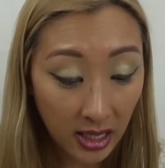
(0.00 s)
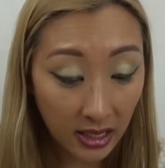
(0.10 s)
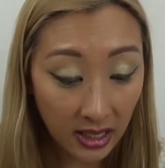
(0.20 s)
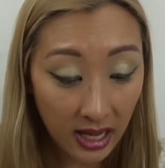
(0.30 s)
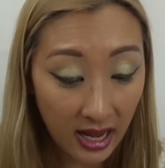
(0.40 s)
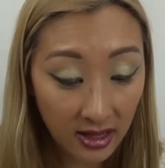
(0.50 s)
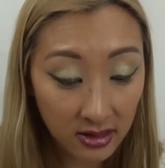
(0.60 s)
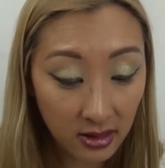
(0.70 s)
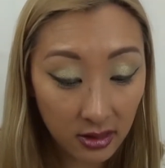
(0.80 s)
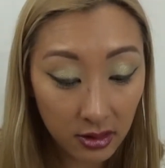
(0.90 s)
and it
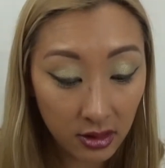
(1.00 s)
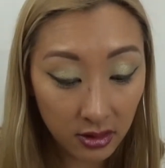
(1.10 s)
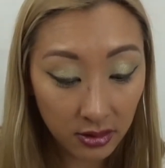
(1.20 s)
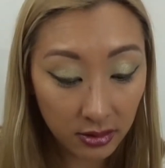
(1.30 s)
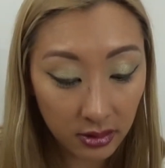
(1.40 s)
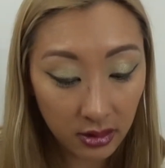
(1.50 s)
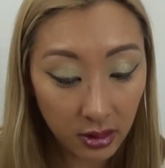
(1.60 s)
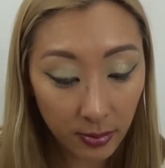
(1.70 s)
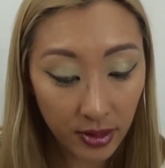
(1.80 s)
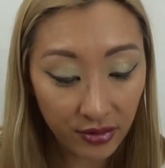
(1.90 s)
has a little,
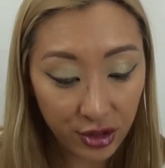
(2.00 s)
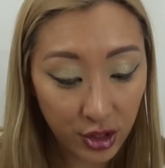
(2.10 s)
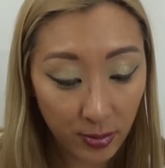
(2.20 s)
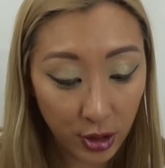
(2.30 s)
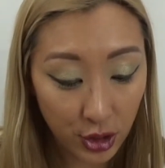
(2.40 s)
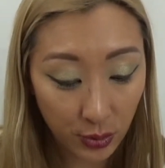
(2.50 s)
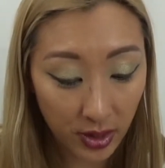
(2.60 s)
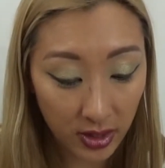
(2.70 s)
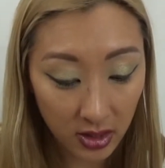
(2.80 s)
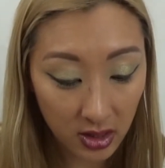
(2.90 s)
little bit of shimmer to
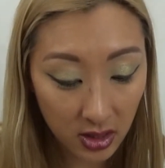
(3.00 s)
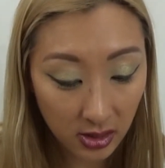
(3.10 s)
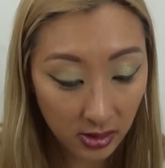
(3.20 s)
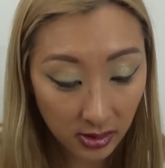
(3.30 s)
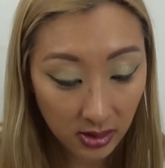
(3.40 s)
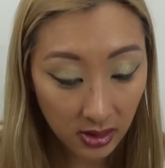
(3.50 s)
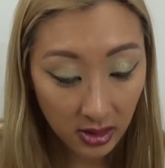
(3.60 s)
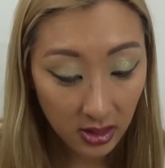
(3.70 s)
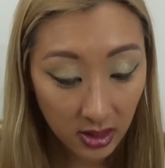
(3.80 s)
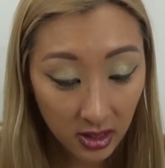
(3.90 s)
it.
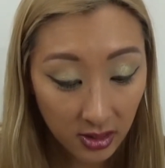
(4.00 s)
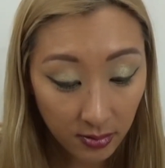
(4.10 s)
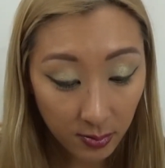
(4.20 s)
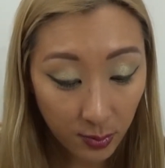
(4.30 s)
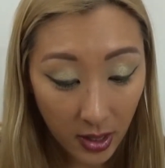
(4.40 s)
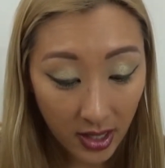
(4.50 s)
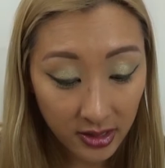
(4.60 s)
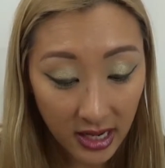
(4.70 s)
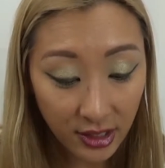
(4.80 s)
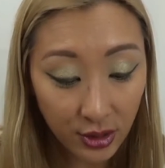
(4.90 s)
But
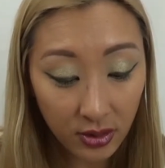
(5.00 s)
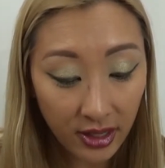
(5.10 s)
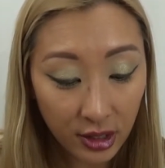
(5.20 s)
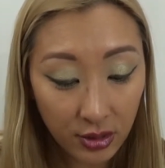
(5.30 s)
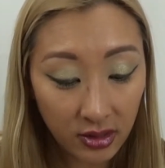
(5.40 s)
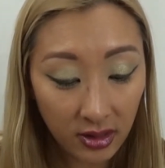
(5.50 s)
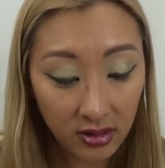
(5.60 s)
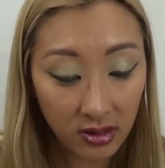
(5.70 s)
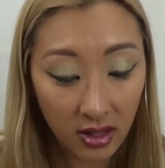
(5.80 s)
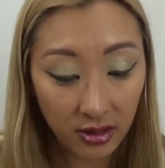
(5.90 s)
I do like using
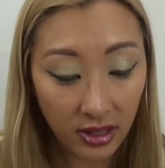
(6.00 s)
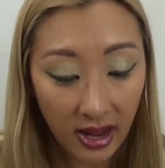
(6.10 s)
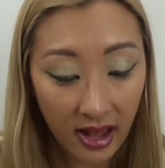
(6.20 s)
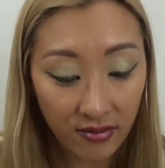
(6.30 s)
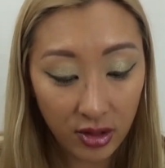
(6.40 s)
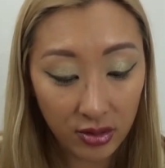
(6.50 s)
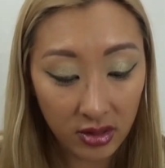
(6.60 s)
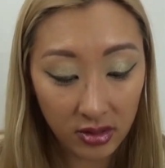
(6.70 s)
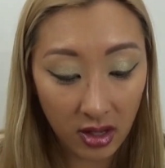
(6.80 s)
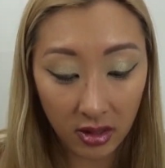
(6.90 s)
this color, and I have used
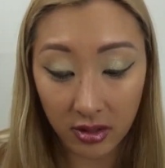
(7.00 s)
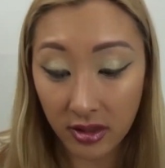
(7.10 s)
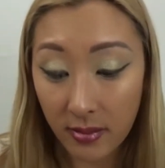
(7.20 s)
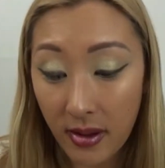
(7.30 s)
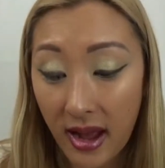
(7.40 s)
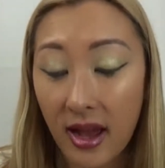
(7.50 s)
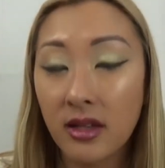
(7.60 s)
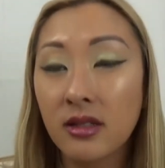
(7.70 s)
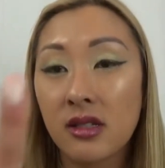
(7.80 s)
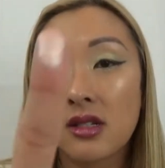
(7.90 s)
this color in the
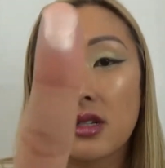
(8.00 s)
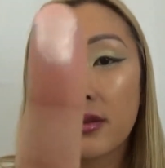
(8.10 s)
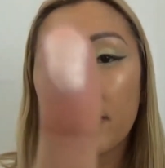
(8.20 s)
past.